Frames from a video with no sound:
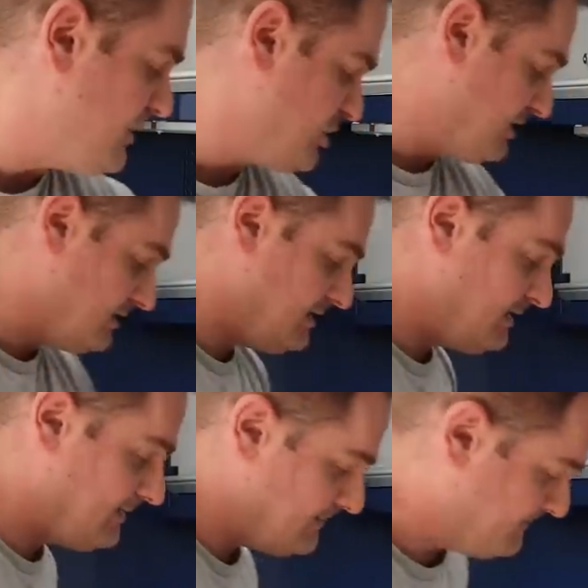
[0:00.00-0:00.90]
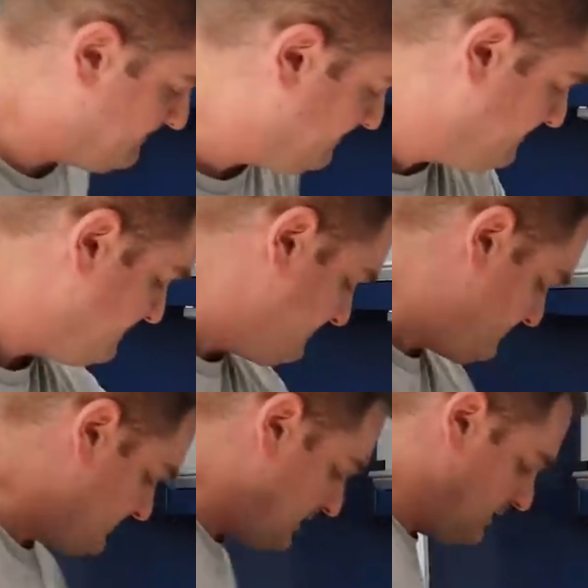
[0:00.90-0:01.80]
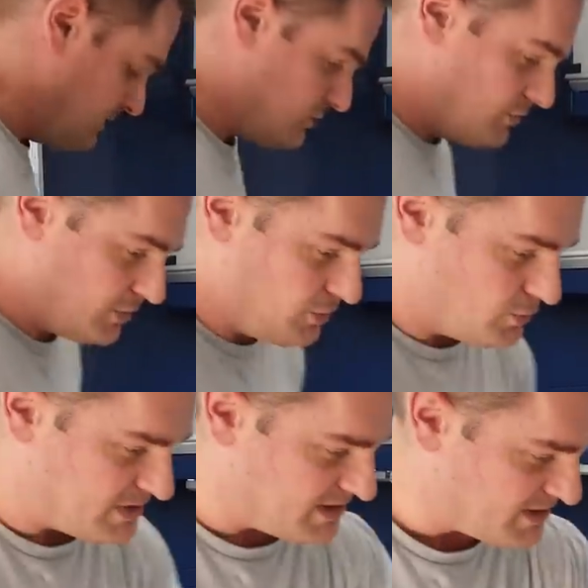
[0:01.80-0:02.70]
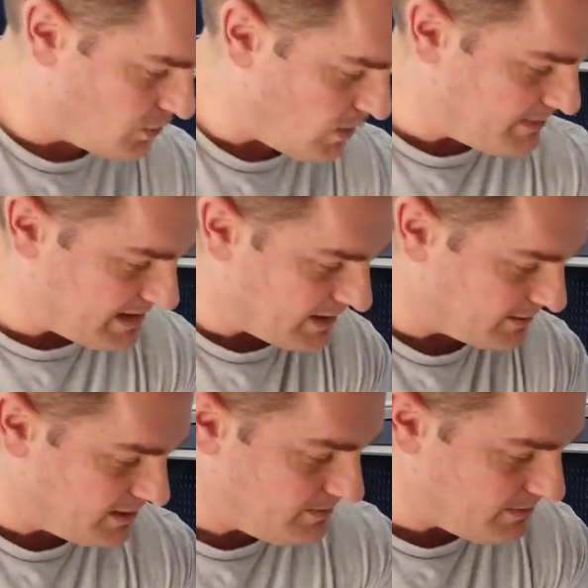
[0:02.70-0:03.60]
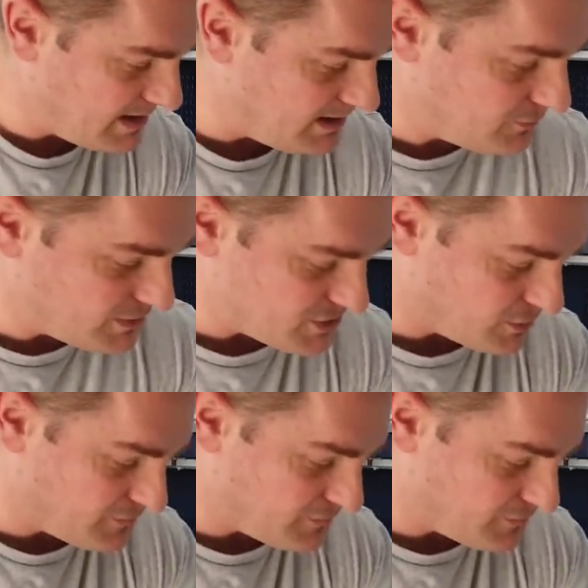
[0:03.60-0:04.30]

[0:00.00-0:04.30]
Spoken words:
efficiently. So you can use this to wipe down many different